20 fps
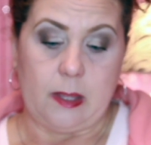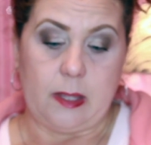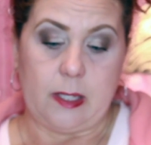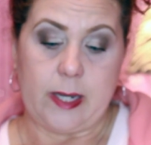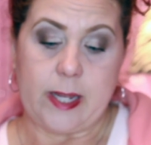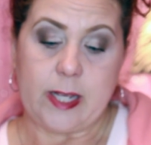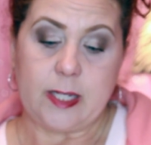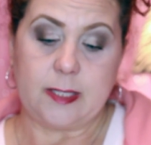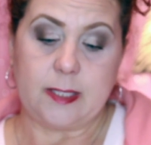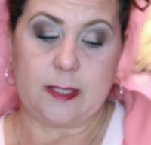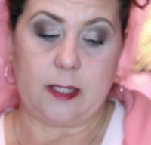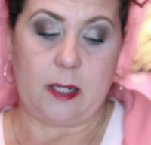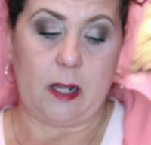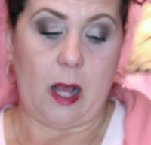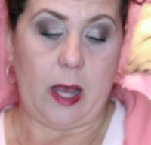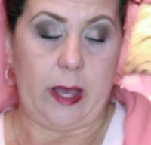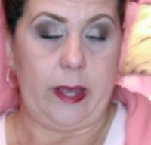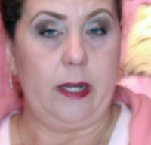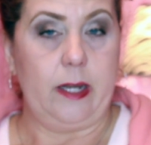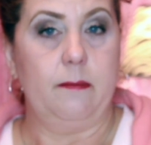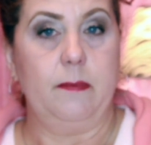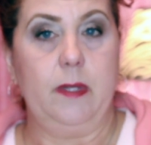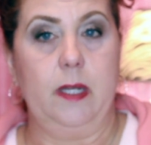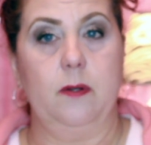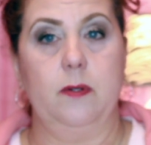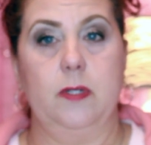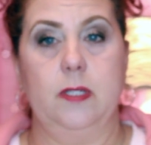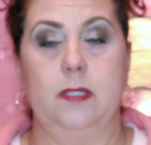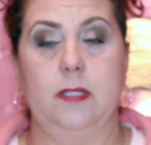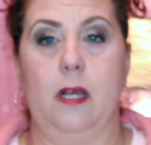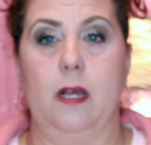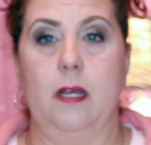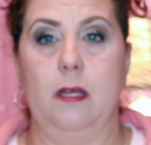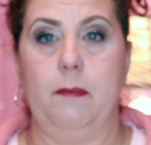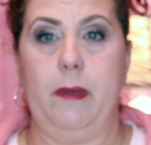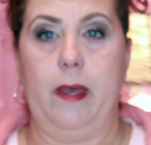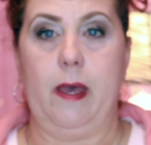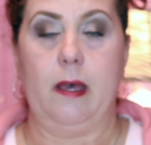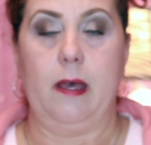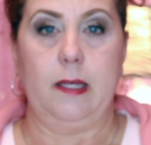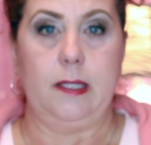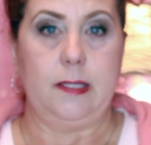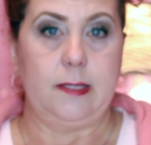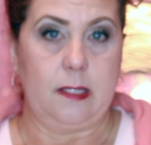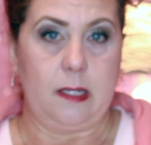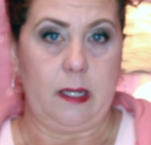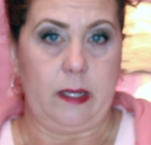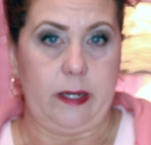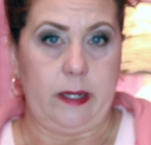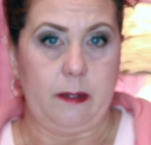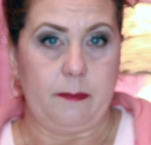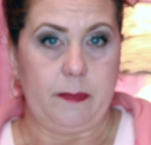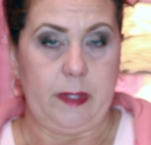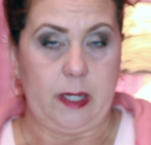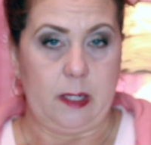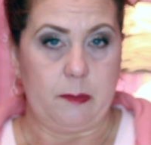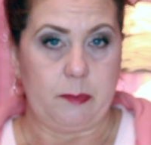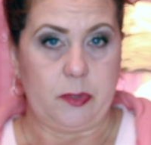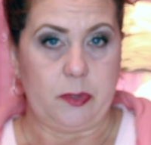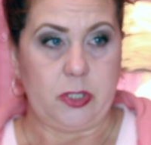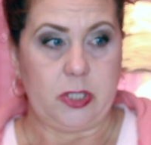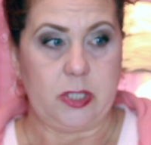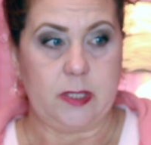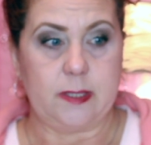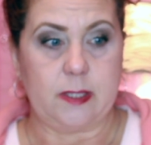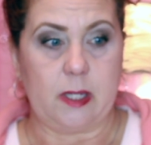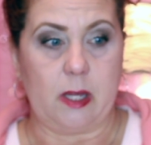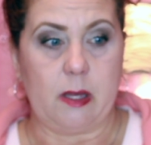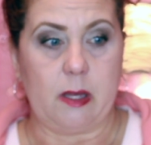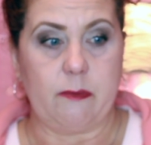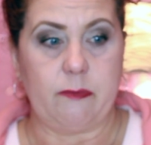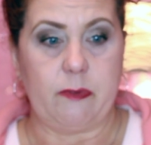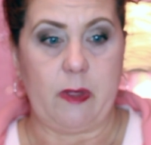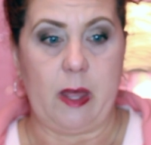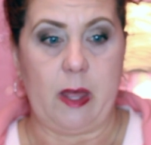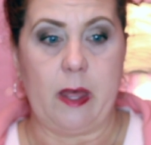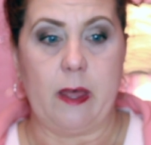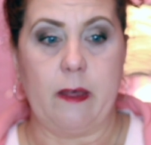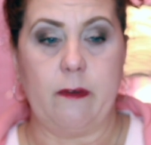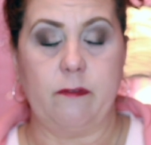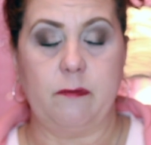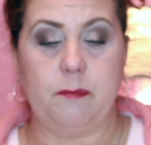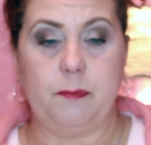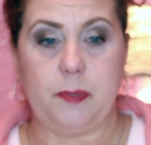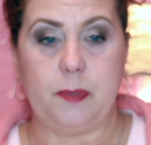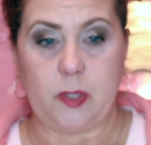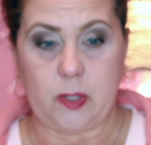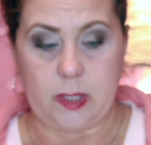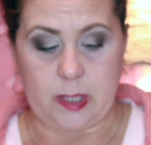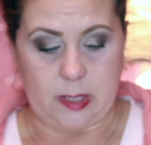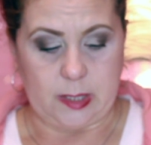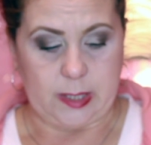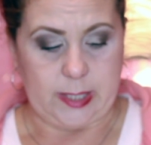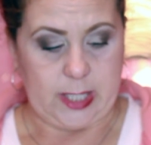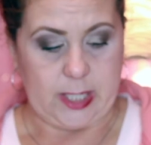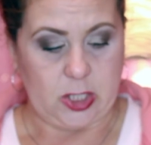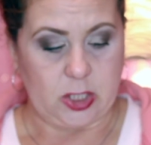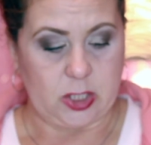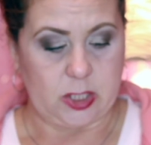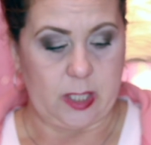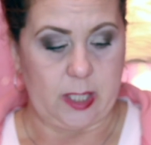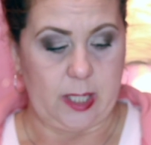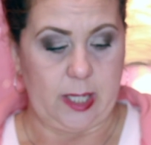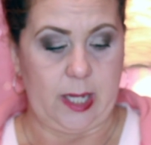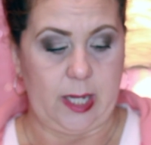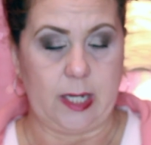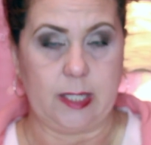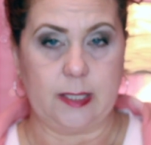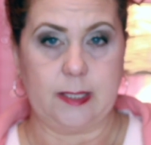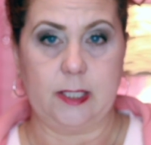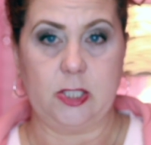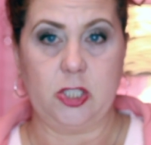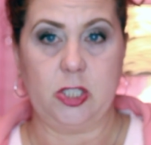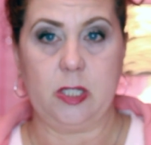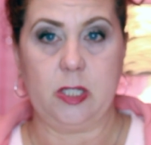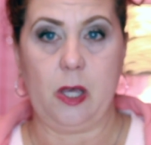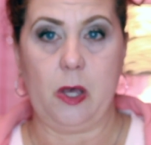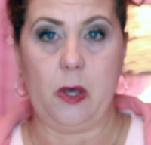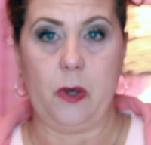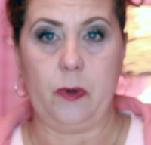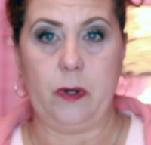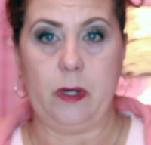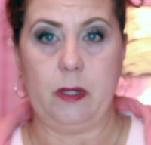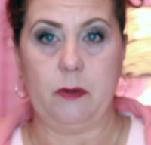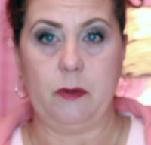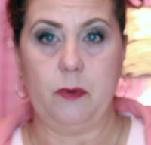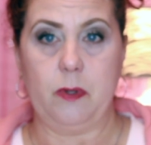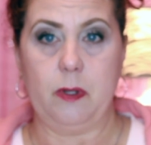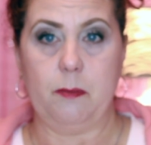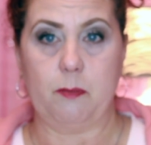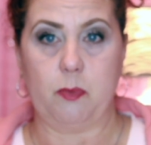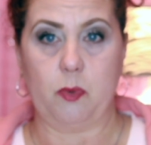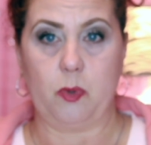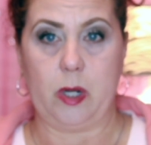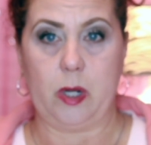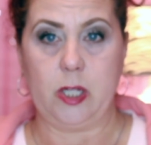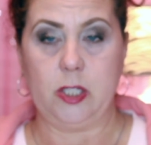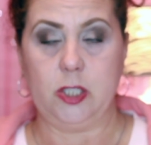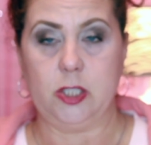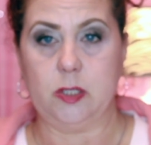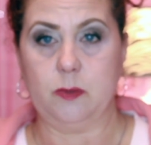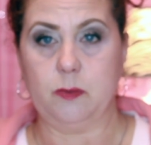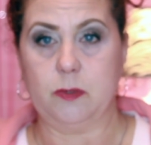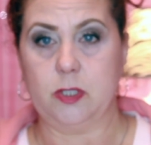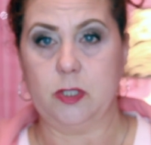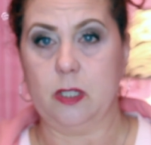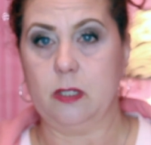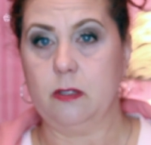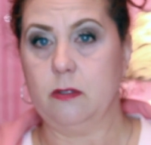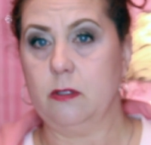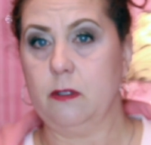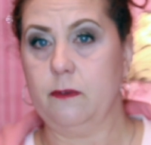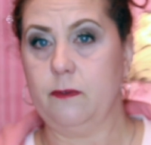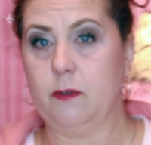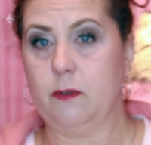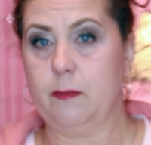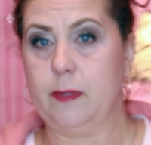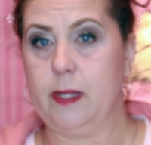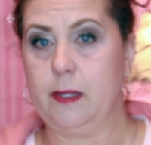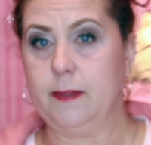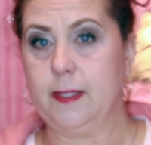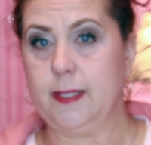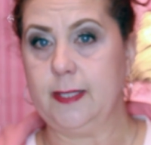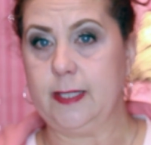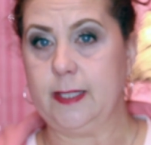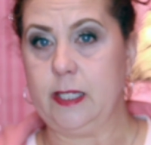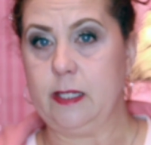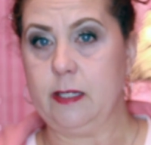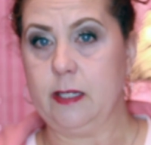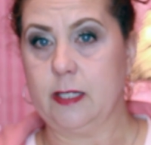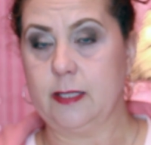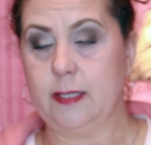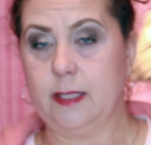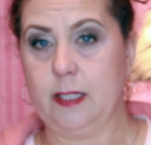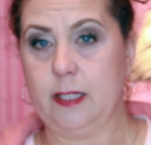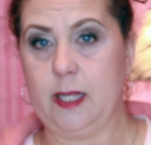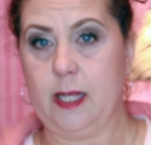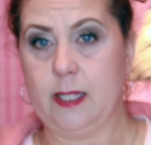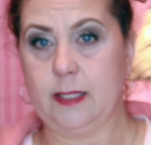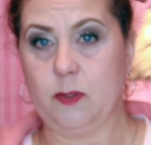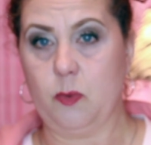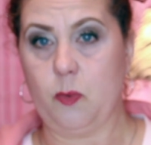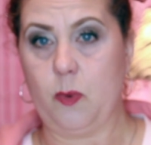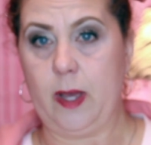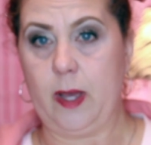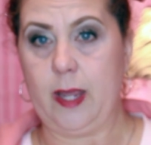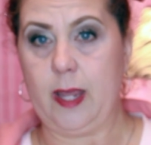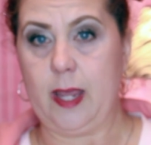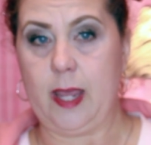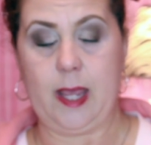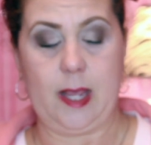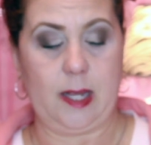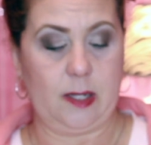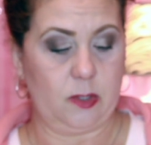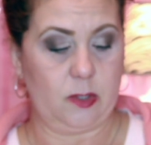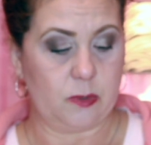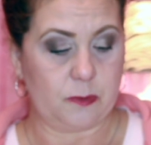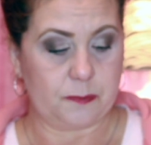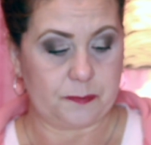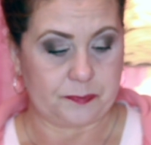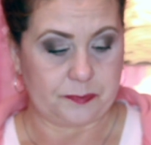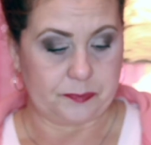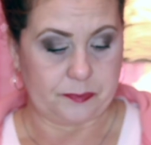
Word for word: The next item that I want to talk about is an item that I purchased off of Beautylish and it's a Chikuhodo brush which I don't know if you're going to be able to see because it has a white handle